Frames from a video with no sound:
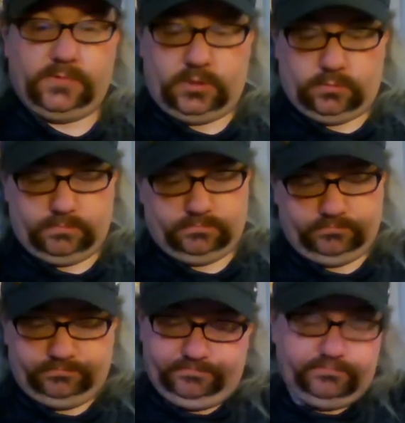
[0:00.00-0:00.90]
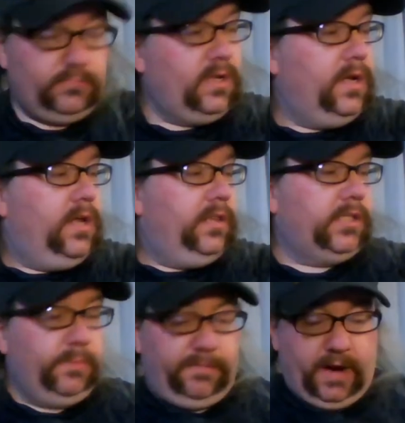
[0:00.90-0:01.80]
So
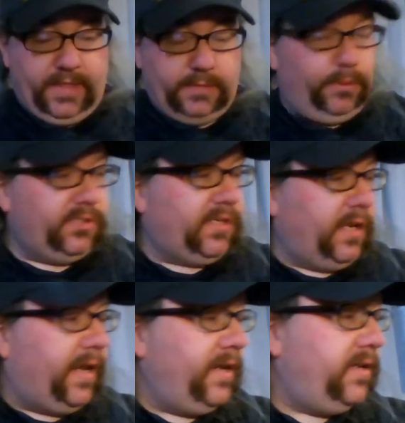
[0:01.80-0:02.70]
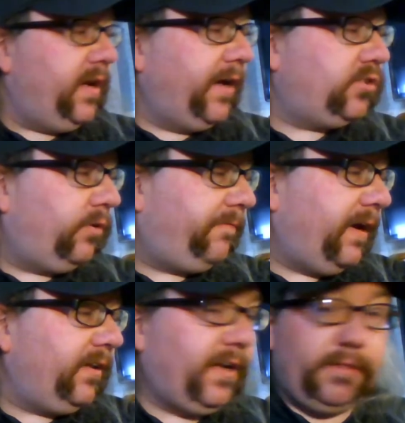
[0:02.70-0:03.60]
let's move on. That puts us at 99. So we
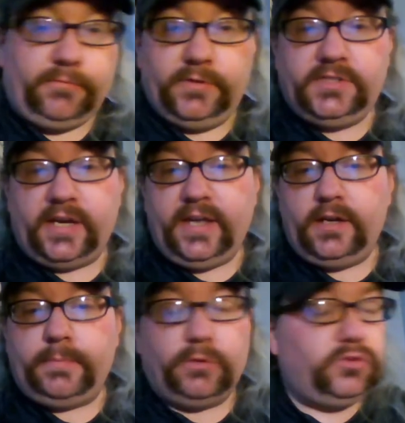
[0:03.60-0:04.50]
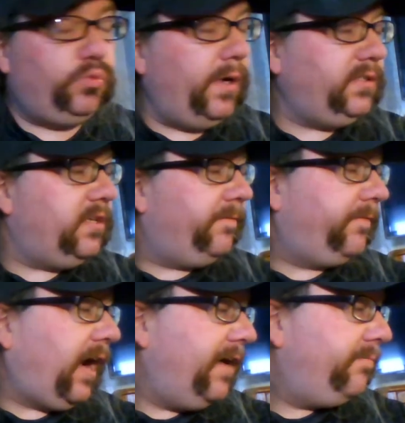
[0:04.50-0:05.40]
finally got through a decade in about
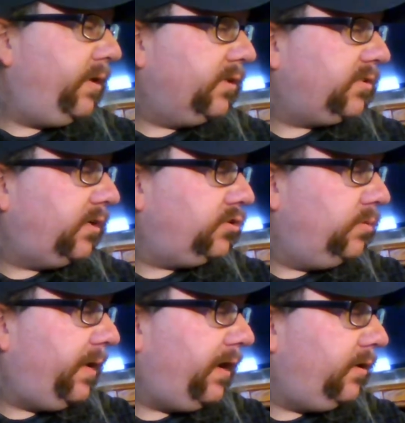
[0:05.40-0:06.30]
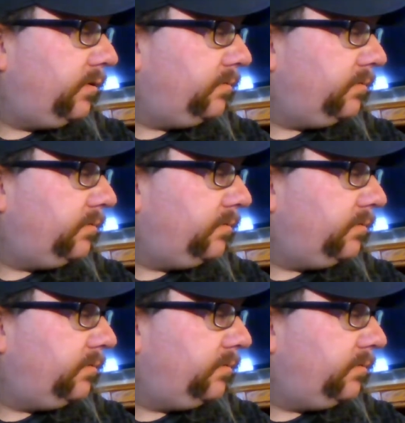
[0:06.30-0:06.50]
25 minutes. Not too bad.